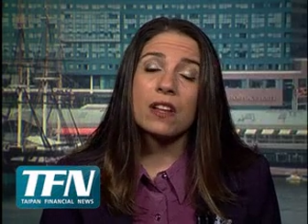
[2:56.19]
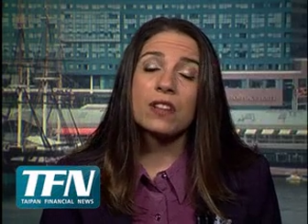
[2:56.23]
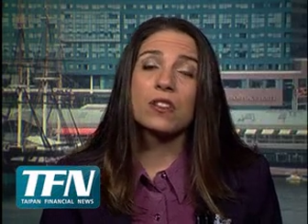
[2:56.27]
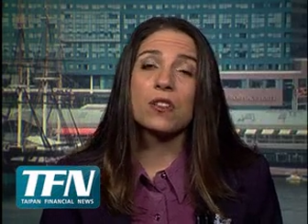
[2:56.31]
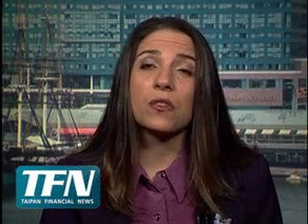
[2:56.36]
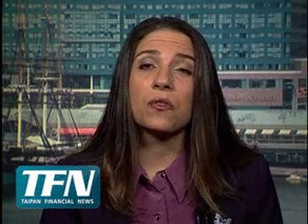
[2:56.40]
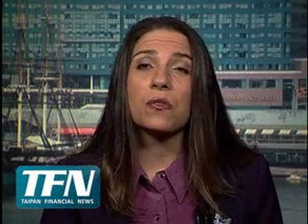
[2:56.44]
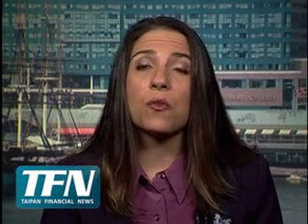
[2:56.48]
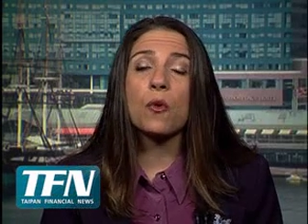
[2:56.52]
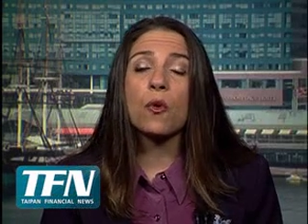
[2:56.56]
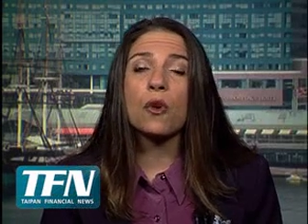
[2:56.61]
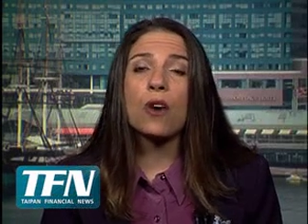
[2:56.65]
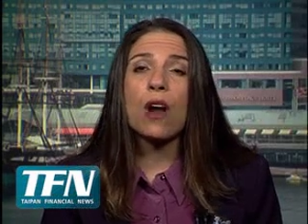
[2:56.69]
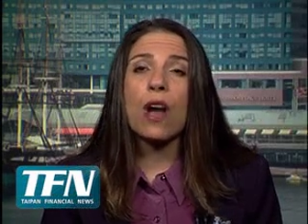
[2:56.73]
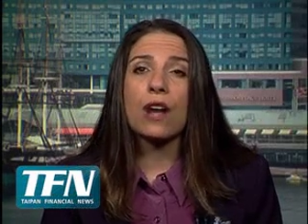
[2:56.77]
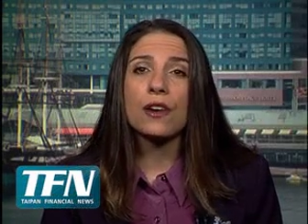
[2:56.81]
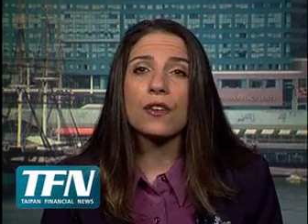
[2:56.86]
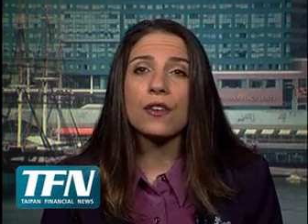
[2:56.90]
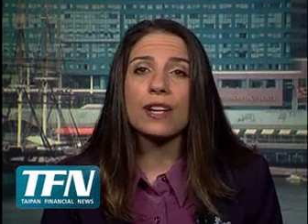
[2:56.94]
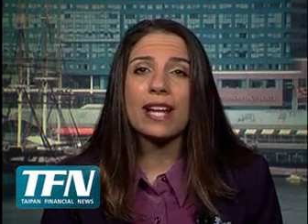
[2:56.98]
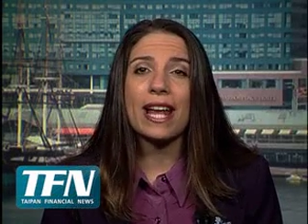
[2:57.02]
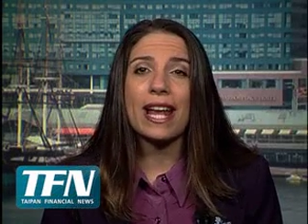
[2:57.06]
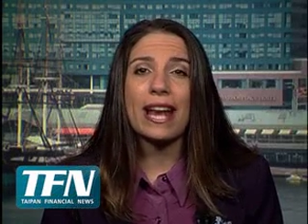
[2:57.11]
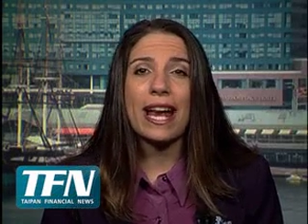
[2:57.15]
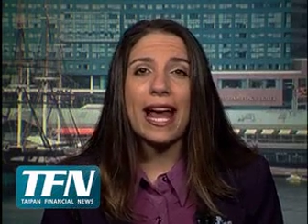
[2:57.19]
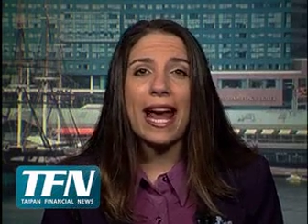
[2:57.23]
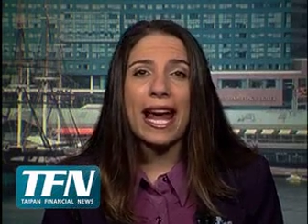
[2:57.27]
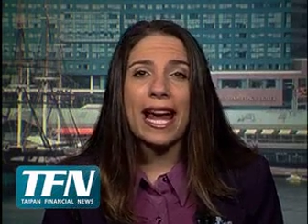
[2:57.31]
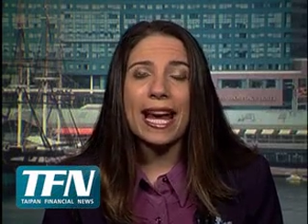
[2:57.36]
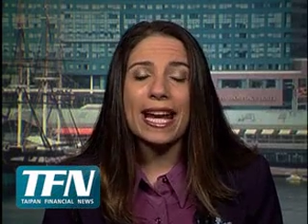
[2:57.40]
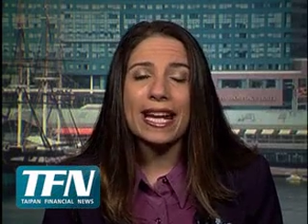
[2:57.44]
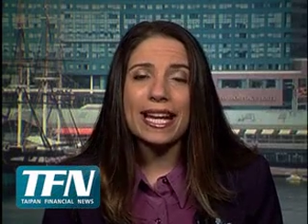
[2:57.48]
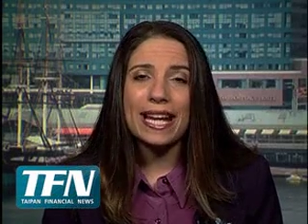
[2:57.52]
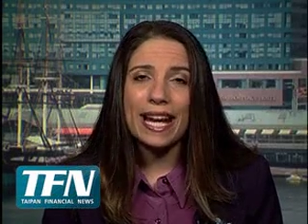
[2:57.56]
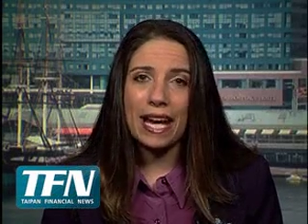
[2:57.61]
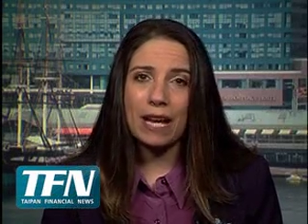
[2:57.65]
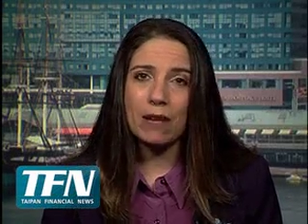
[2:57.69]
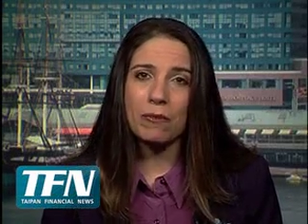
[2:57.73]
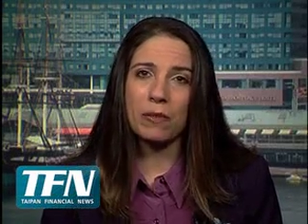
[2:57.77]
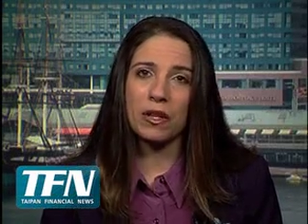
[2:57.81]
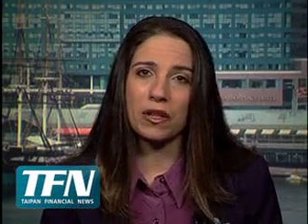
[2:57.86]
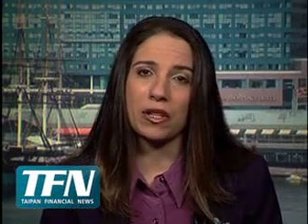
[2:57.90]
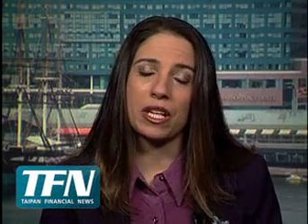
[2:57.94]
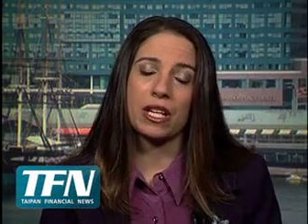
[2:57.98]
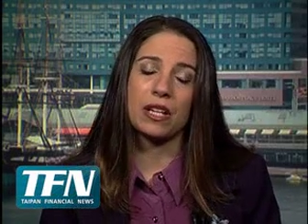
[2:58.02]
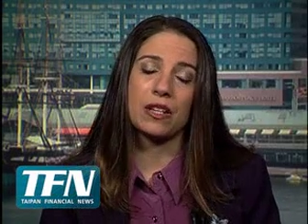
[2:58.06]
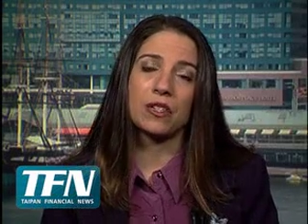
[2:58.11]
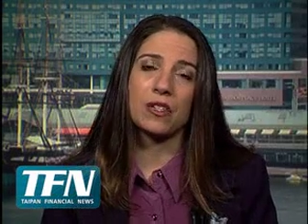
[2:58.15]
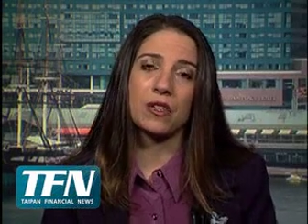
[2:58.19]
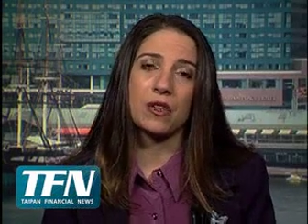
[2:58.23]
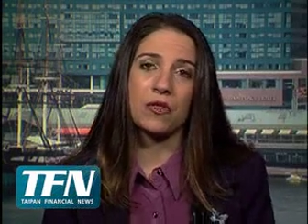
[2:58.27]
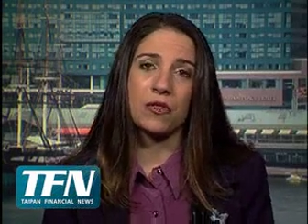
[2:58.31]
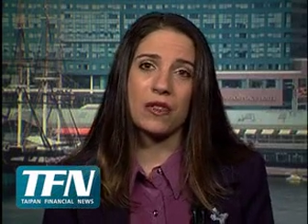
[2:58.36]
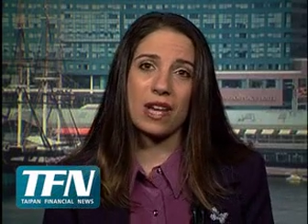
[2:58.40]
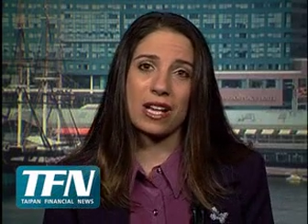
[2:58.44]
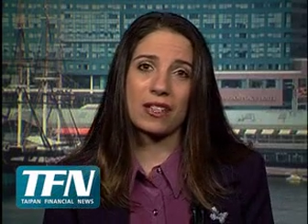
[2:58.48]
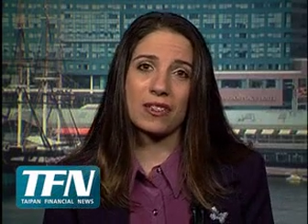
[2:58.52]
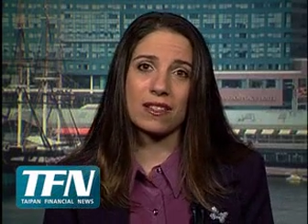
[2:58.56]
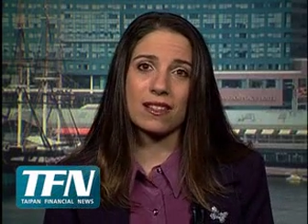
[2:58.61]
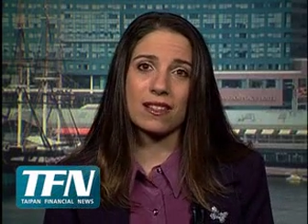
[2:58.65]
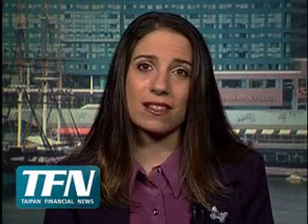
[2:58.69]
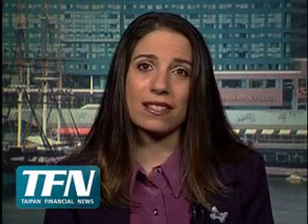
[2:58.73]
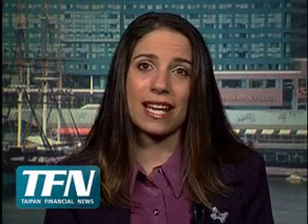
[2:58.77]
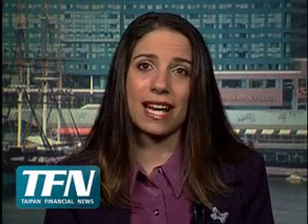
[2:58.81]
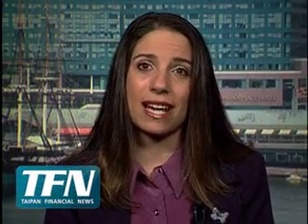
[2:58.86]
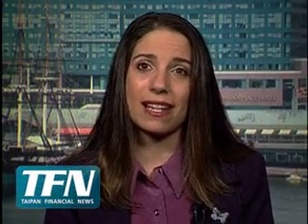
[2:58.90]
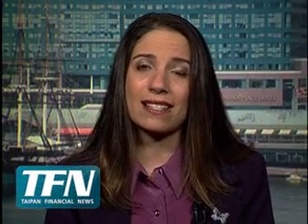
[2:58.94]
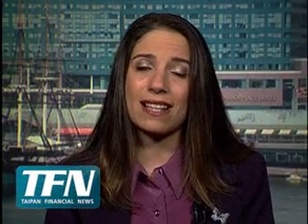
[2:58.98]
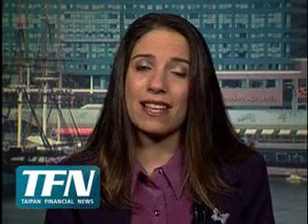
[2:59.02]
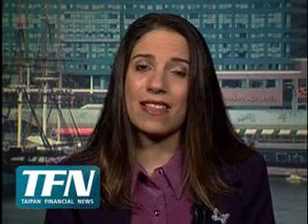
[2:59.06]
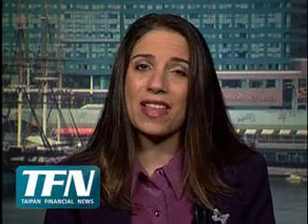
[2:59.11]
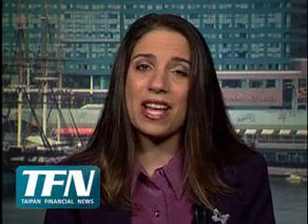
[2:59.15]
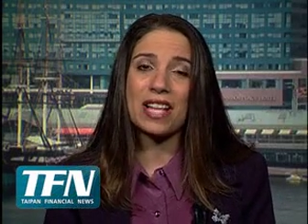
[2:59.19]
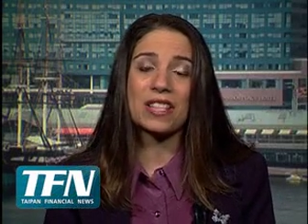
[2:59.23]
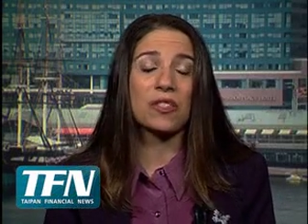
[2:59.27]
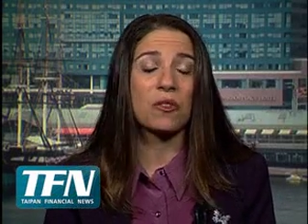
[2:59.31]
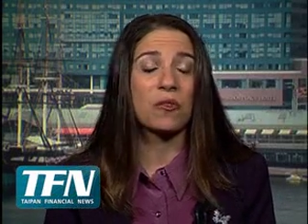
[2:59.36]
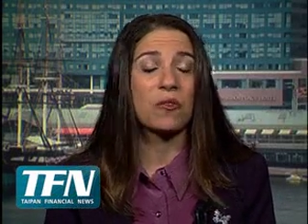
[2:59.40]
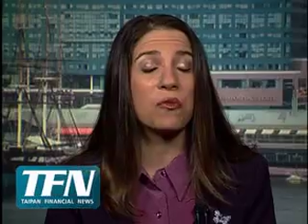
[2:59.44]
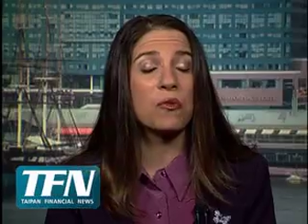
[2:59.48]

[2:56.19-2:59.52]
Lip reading: to $488 million in 2006, and that's a